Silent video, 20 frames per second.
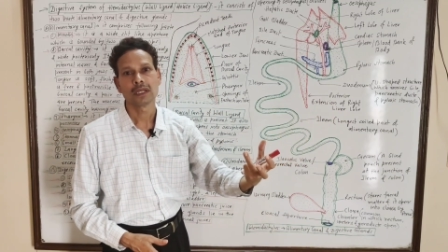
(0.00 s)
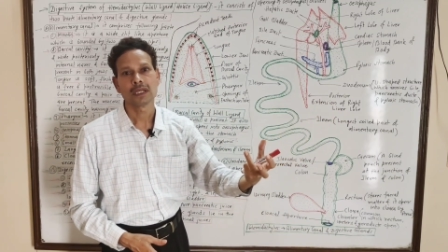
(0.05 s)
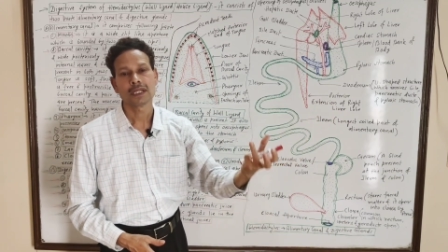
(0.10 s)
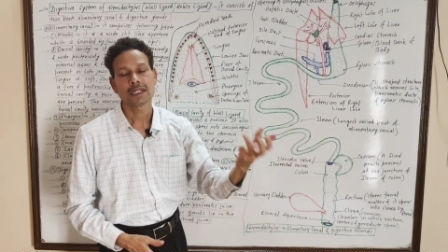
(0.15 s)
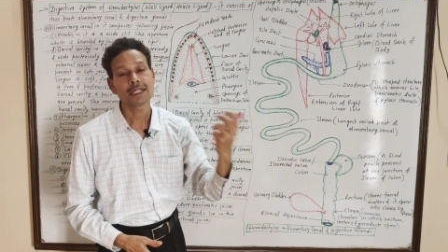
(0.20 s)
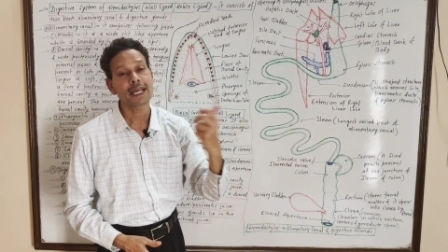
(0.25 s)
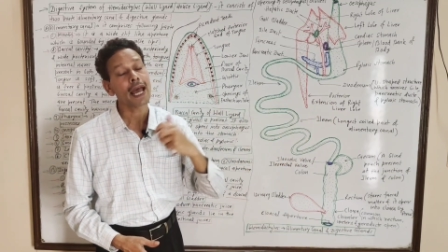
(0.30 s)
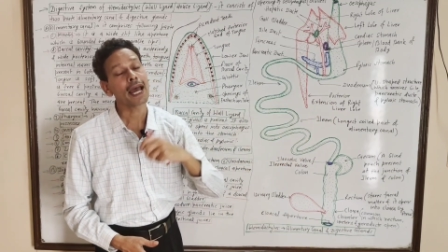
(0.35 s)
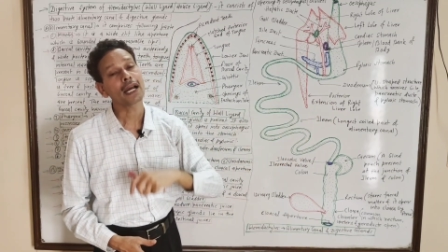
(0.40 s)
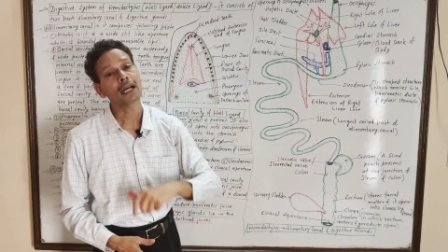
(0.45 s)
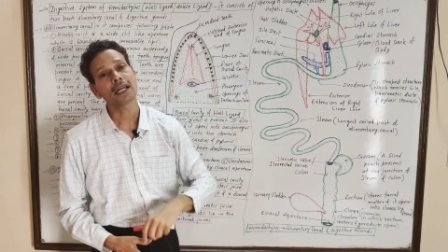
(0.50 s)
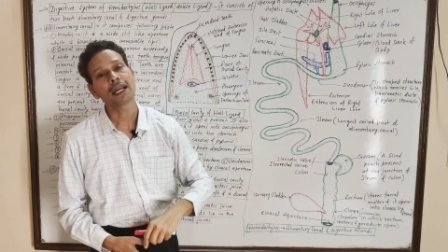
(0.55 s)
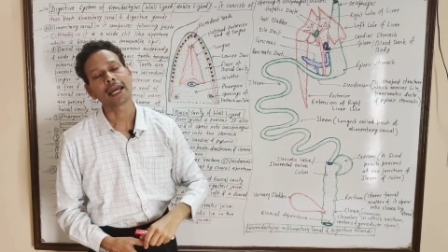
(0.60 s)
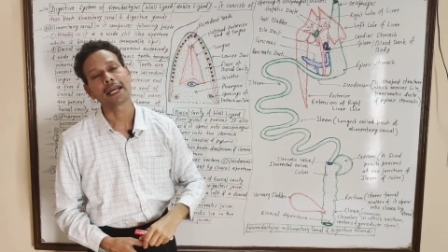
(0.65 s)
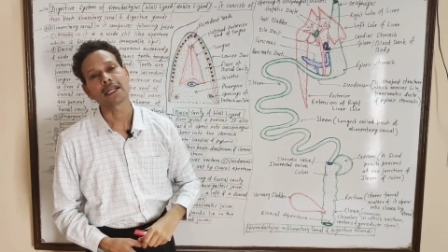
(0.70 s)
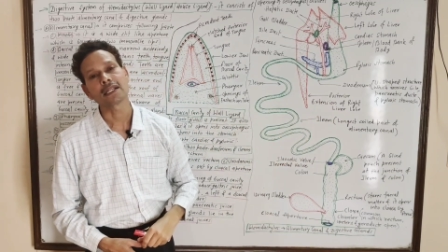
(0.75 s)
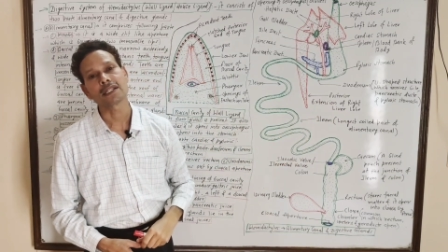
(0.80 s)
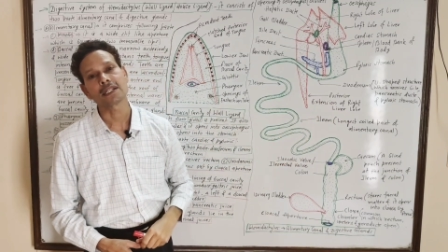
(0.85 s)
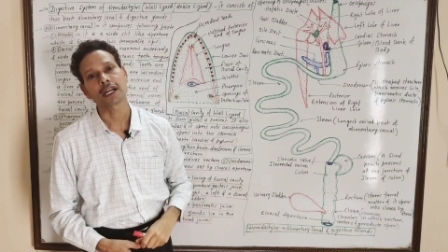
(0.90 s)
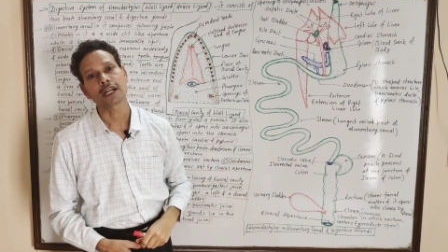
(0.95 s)

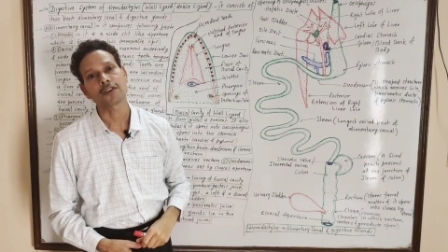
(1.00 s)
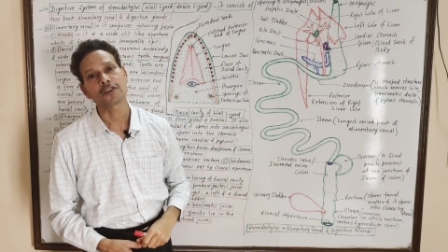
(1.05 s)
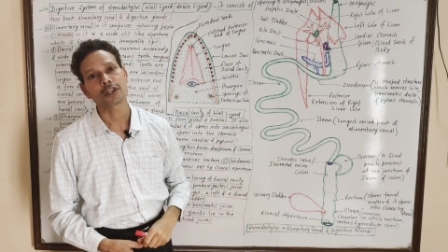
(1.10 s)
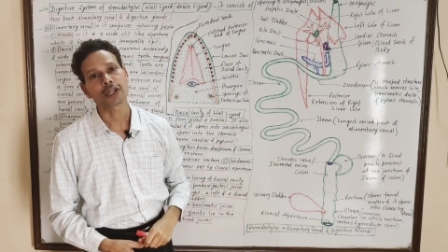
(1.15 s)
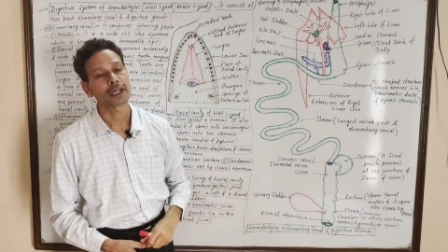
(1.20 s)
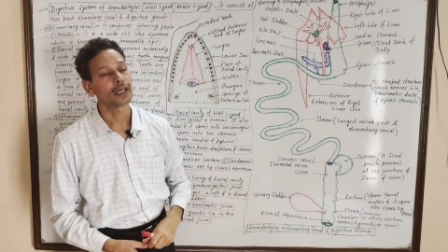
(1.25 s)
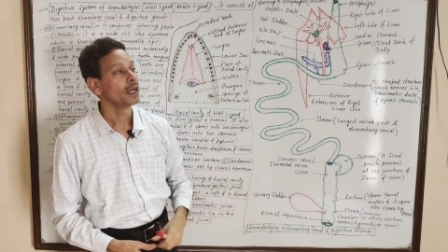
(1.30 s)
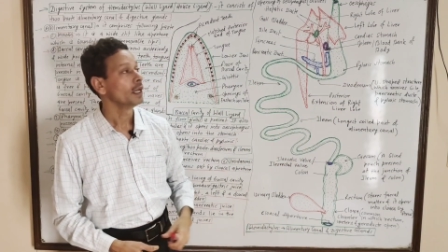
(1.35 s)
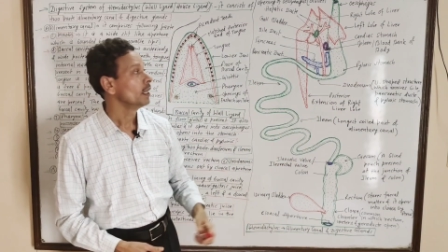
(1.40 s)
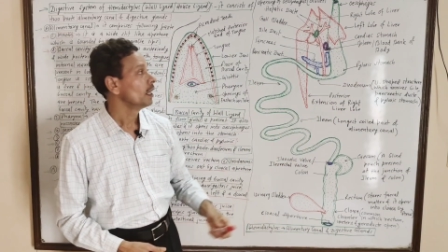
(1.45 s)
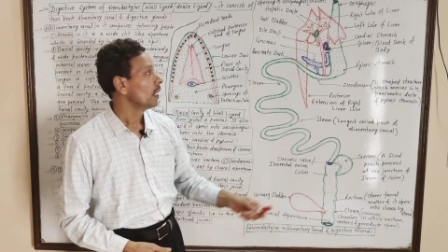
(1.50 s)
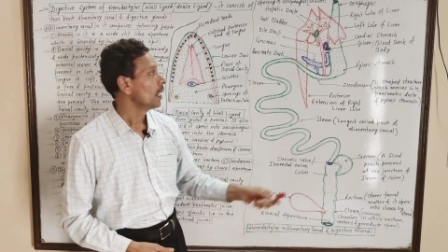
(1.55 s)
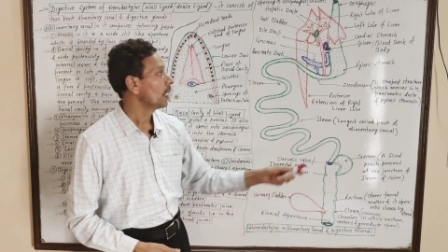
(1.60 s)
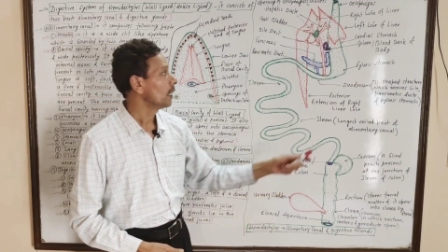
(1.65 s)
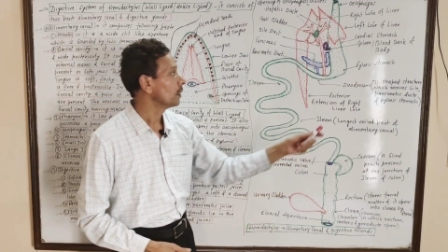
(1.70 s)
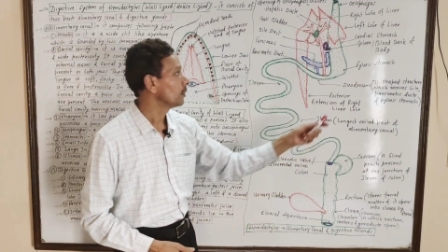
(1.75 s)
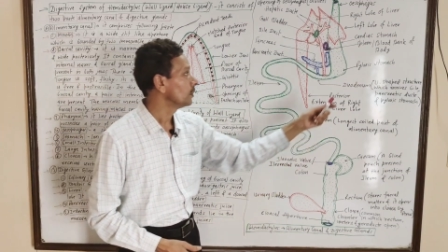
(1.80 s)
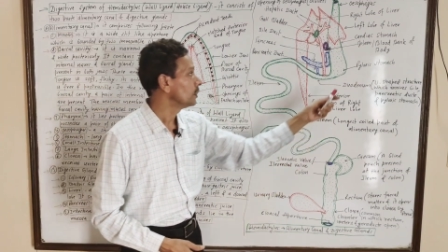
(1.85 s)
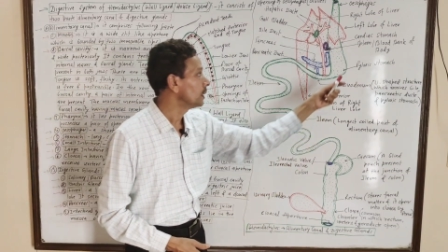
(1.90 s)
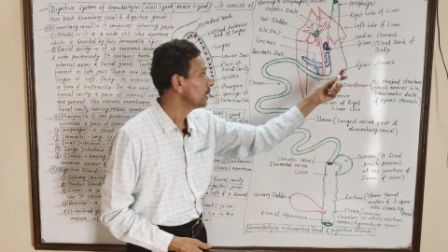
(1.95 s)
sac-like structure.
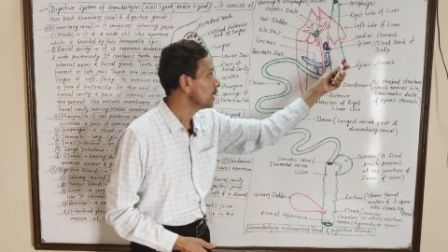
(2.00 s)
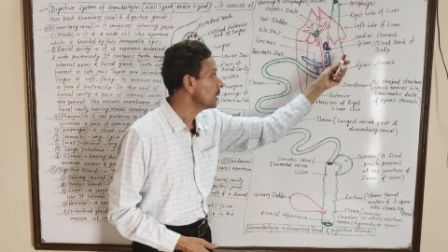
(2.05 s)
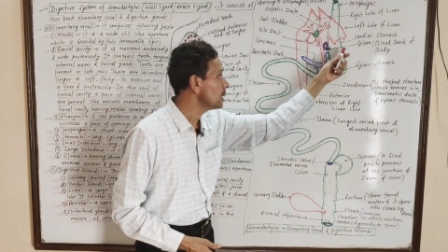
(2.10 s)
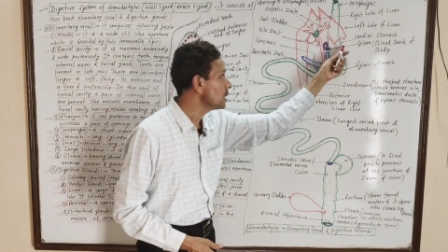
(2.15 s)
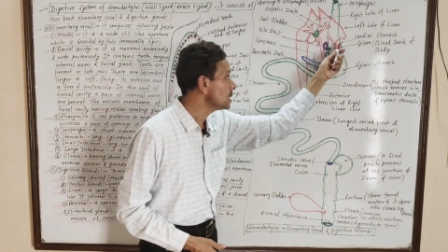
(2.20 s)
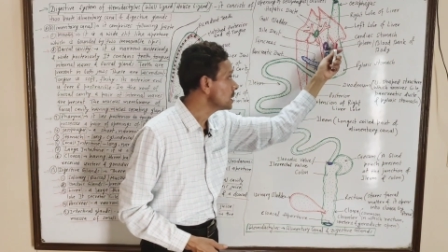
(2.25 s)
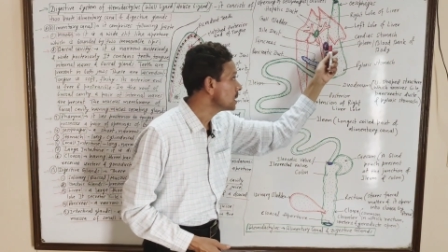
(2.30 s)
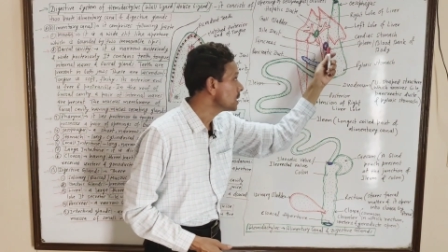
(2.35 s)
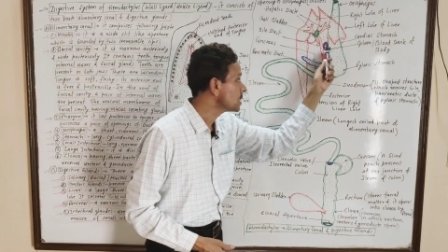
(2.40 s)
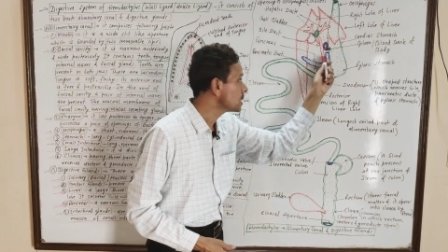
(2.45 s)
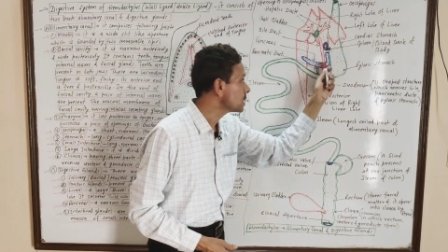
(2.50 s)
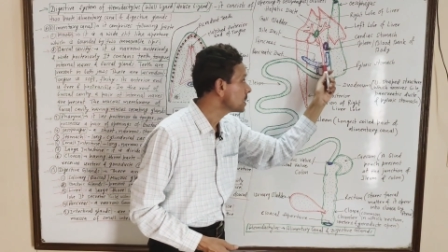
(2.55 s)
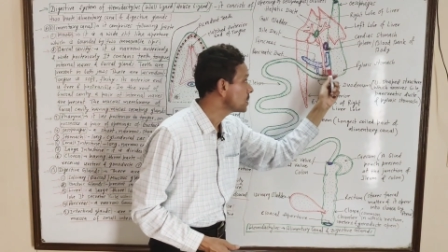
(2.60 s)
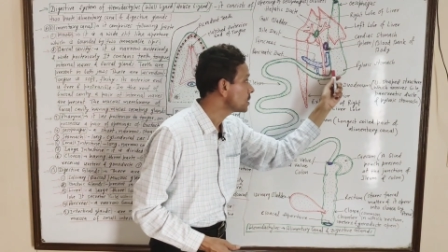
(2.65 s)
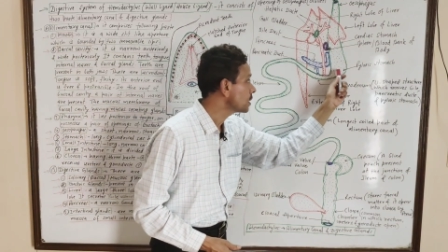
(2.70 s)
And this